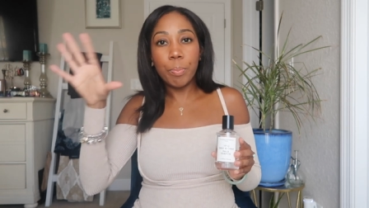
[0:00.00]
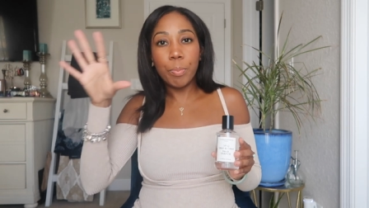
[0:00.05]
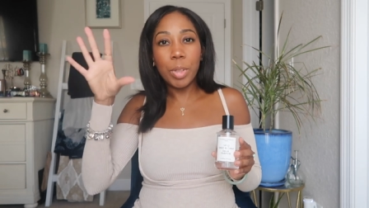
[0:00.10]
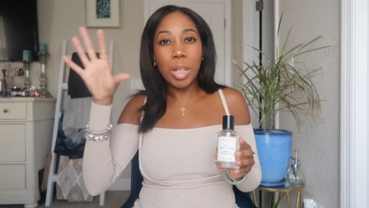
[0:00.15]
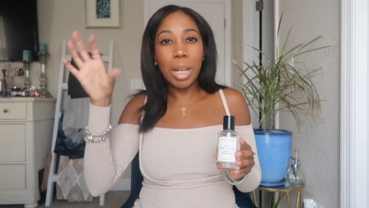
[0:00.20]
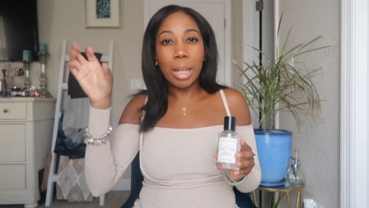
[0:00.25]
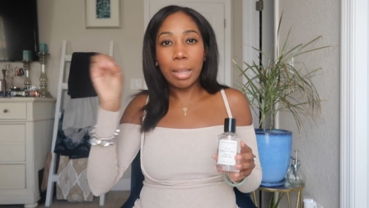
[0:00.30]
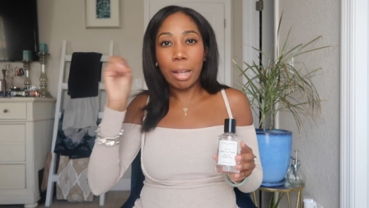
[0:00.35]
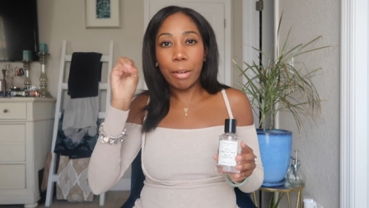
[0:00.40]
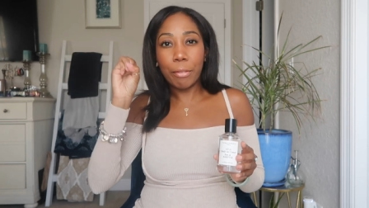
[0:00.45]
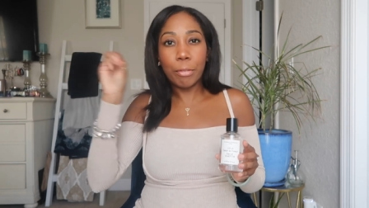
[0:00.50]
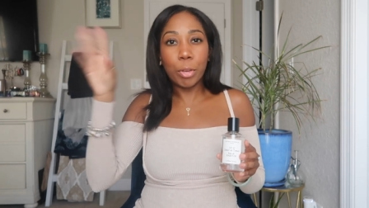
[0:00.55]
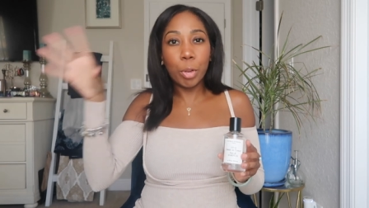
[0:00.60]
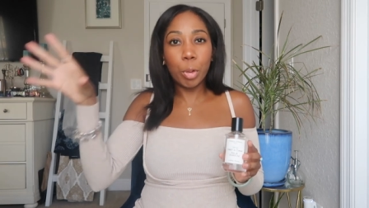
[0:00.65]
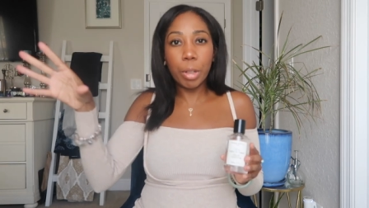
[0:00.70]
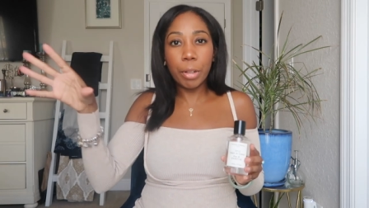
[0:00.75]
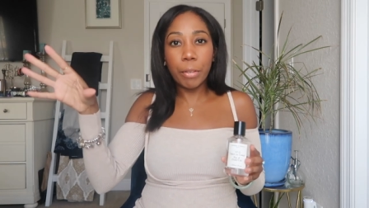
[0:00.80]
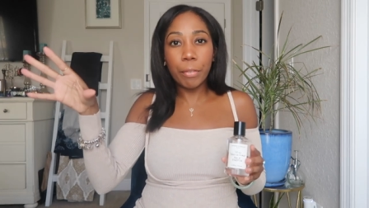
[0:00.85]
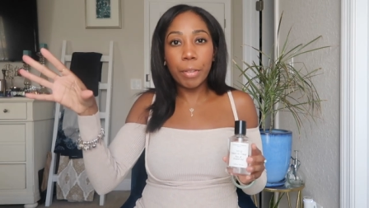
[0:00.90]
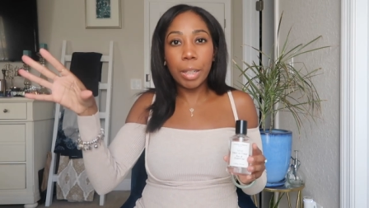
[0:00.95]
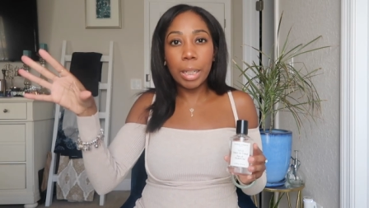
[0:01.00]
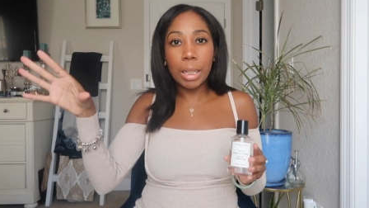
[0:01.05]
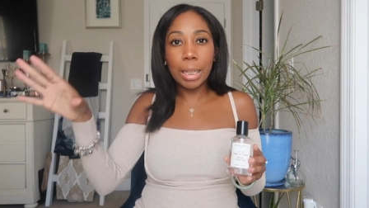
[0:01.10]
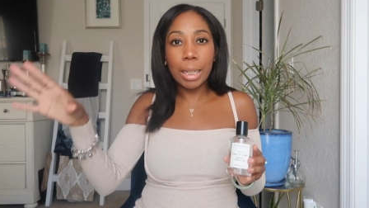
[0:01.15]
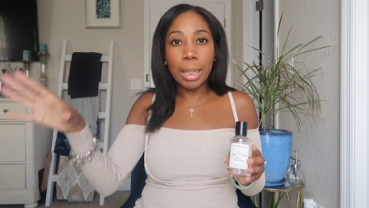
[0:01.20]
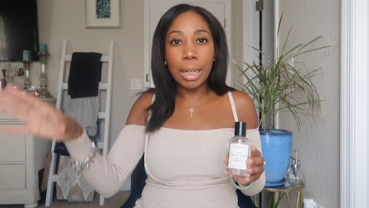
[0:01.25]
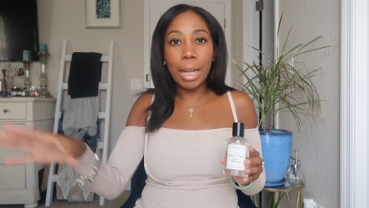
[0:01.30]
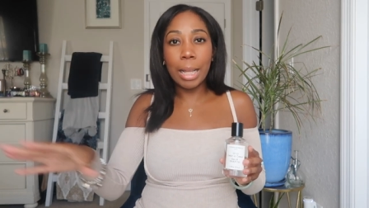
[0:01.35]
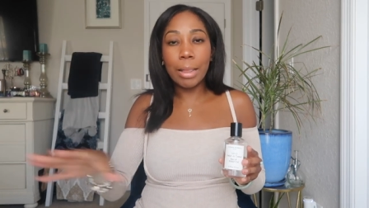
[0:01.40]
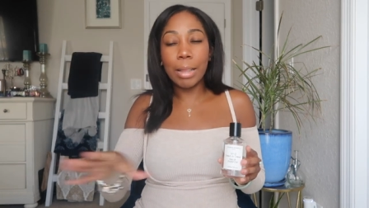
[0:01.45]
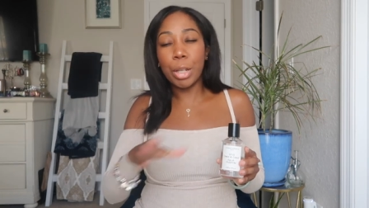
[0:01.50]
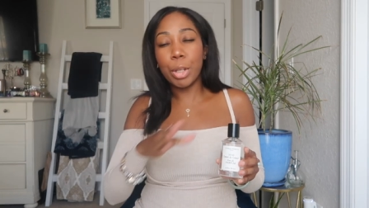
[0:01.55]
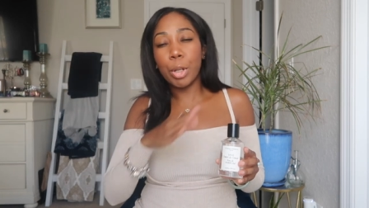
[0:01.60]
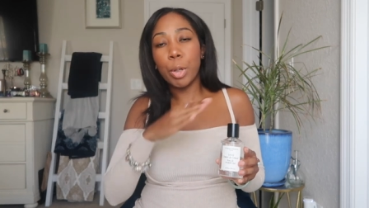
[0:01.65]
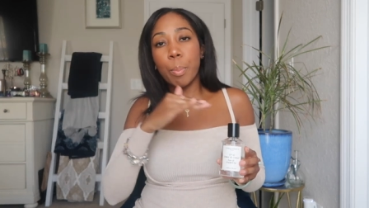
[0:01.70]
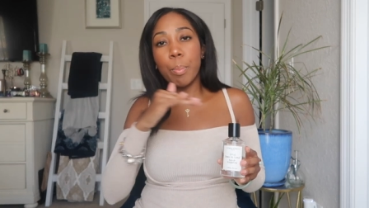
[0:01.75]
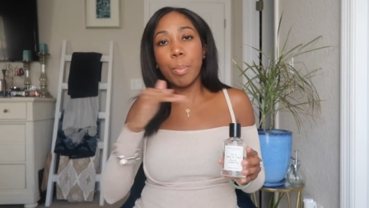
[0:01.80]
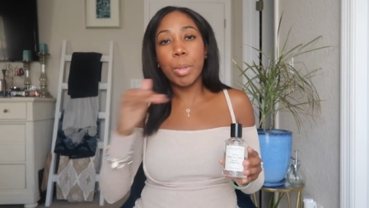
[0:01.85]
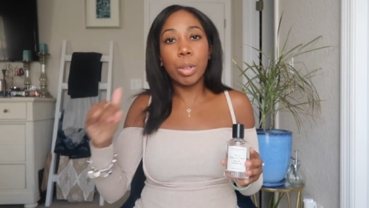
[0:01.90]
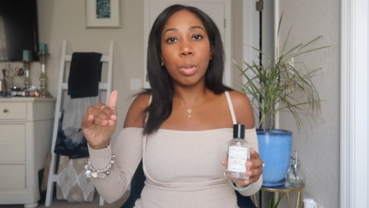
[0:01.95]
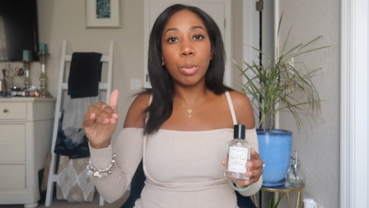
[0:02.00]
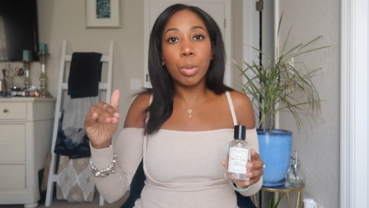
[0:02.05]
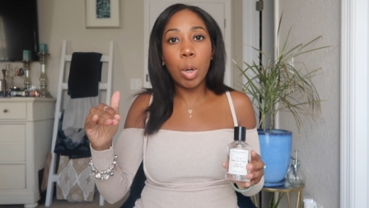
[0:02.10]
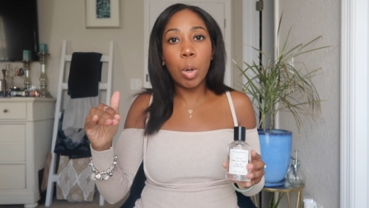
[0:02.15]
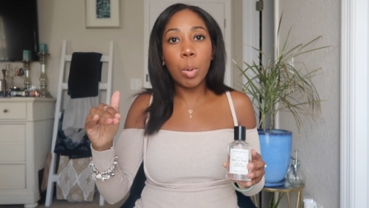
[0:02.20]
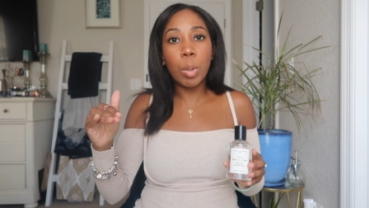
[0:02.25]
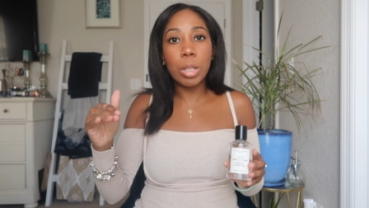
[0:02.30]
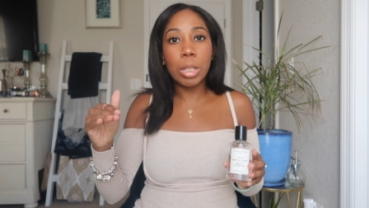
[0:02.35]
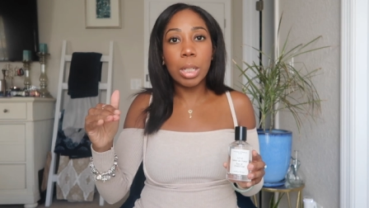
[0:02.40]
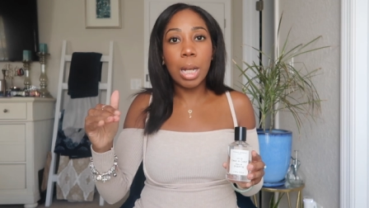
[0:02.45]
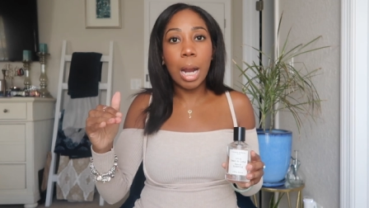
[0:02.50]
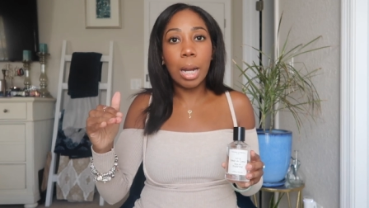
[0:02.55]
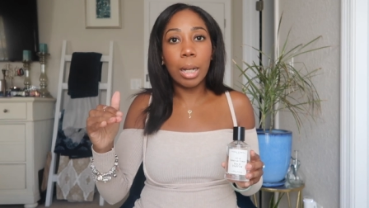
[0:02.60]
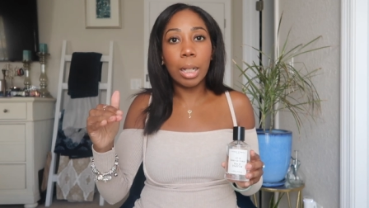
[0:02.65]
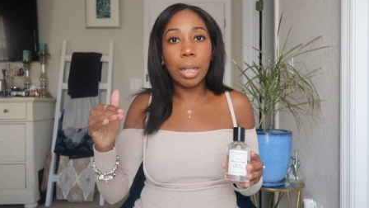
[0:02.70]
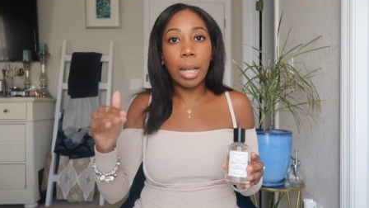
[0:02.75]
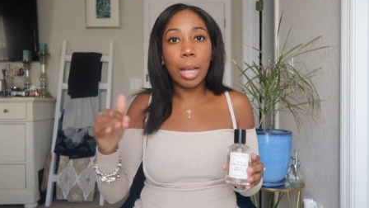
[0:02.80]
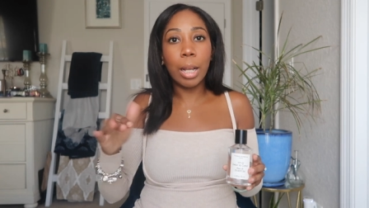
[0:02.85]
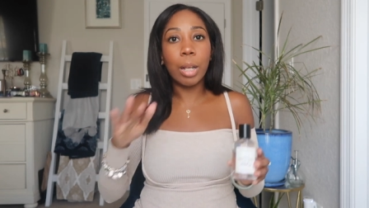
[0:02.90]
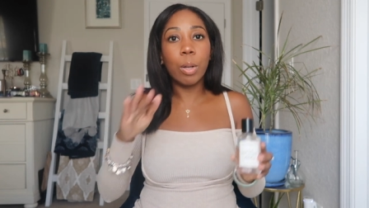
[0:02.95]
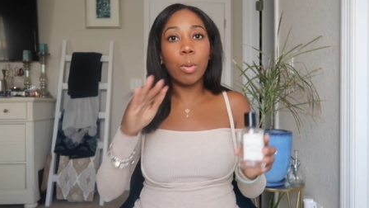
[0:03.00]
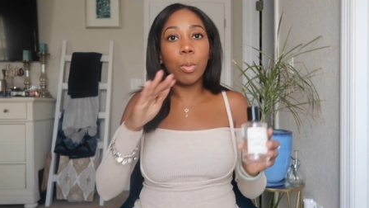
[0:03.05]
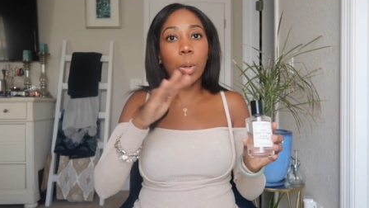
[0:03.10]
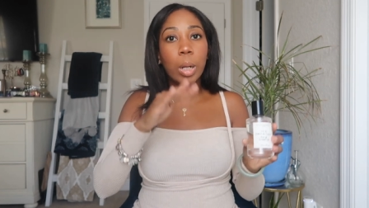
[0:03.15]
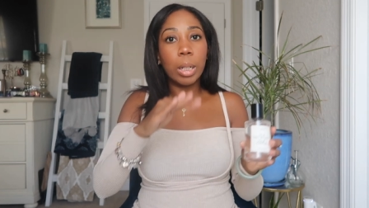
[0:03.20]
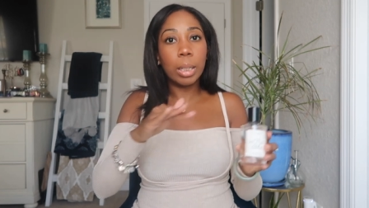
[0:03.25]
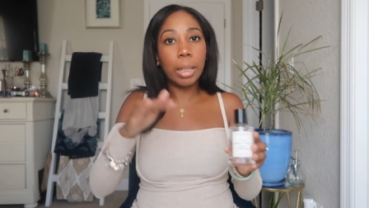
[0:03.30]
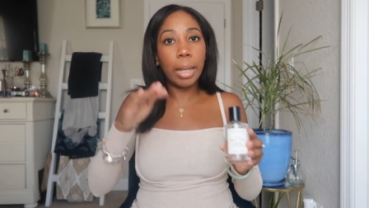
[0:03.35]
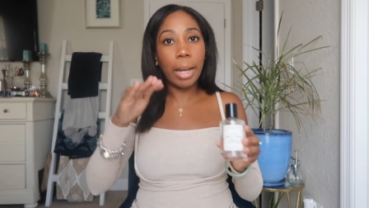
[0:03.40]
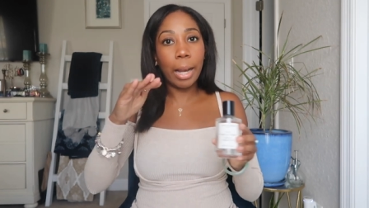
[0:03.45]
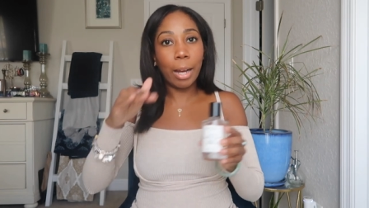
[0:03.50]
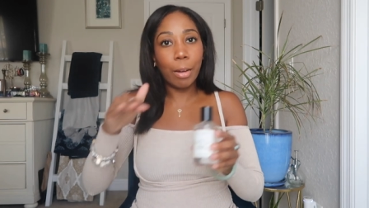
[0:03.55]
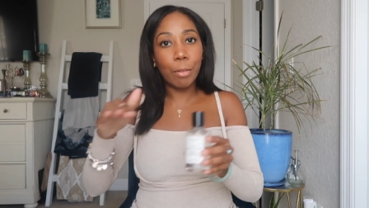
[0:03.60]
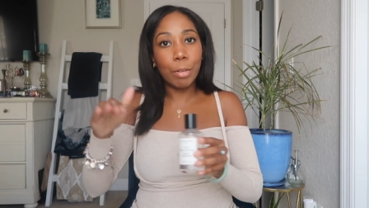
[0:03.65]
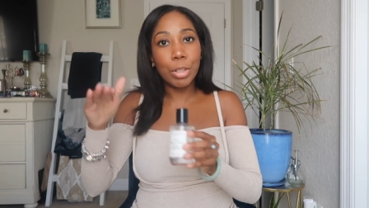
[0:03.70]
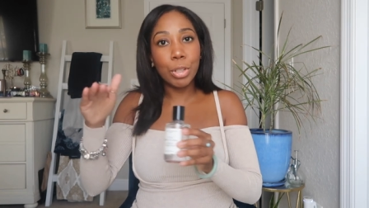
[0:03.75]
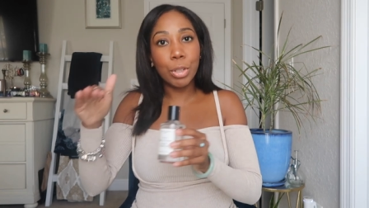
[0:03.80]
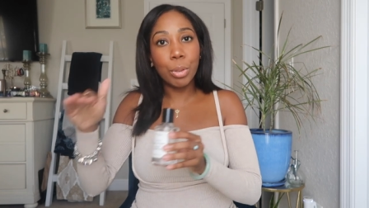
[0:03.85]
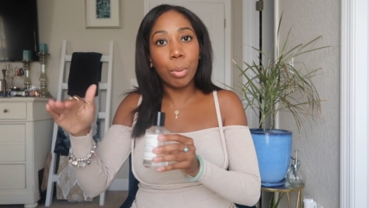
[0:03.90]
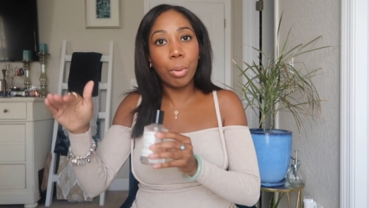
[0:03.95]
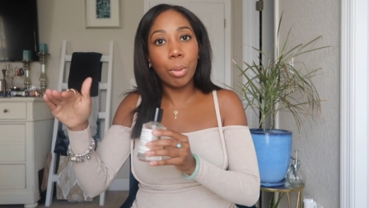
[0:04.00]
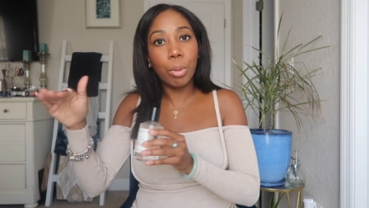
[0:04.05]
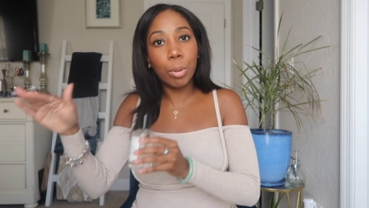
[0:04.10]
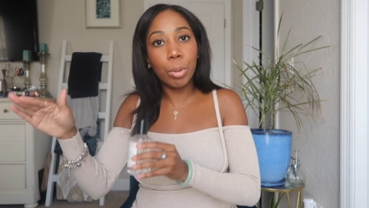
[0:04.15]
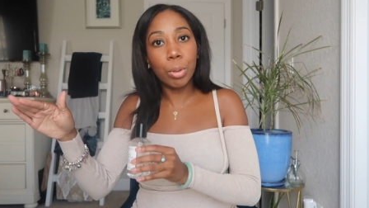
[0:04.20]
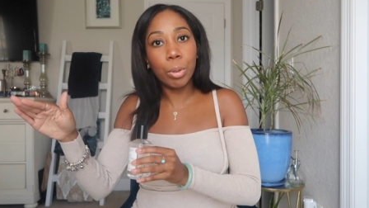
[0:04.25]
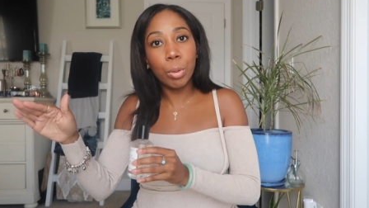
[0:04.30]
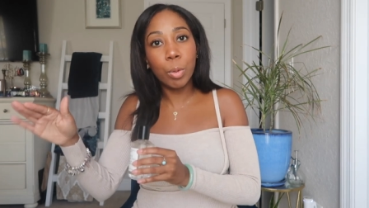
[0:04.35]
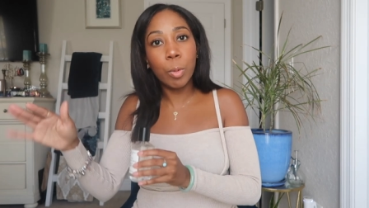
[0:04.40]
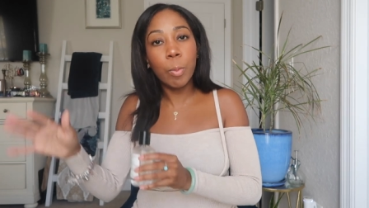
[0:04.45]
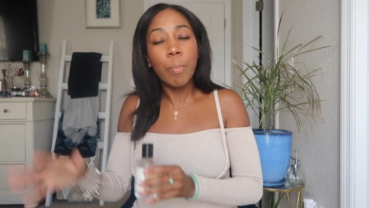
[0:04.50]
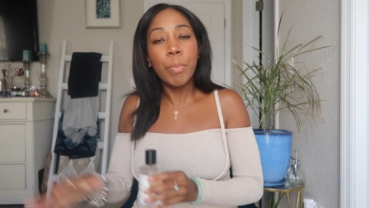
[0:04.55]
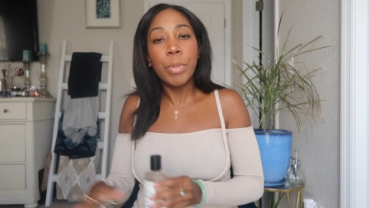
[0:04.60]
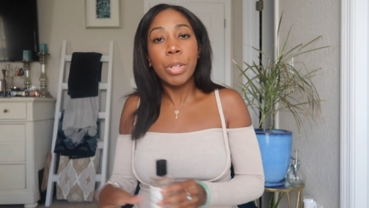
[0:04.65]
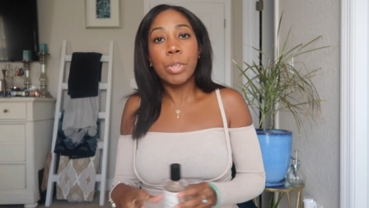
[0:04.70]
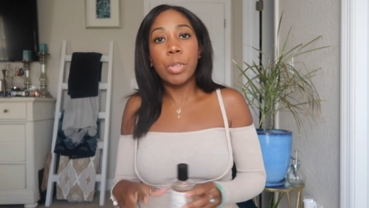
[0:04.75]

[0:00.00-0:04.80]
you got that flirty feeling, and then your middle note is kind of like what carries you through.